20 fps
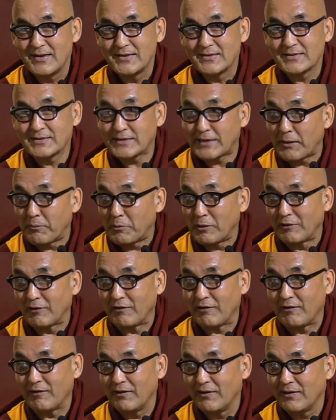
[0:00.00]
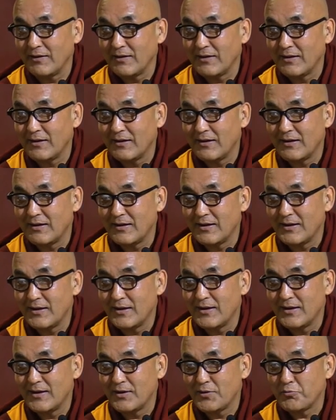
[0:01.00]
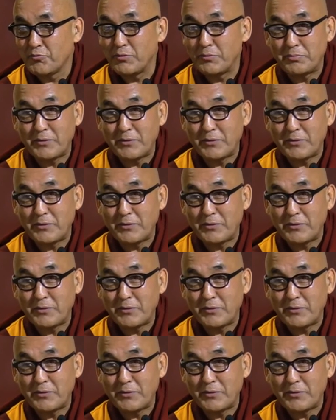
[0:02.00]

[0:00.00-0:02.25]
Similar, we